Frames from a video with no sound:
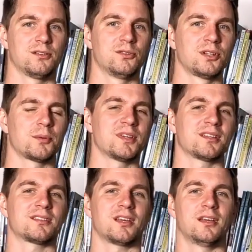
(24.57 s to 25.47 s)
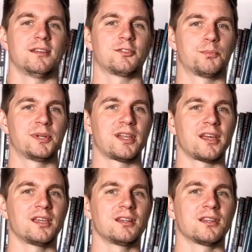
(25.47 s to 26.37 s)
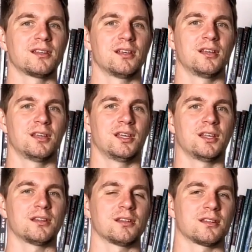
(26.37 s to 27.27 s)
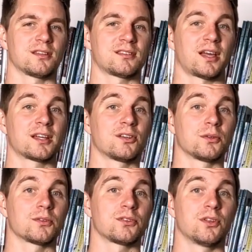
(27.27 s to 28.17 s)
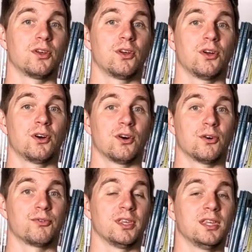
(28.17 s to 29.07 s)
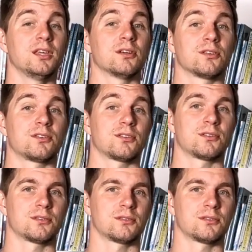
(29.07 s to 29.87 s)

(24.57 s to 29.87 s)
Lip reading: Dynamis is played in cycles of years.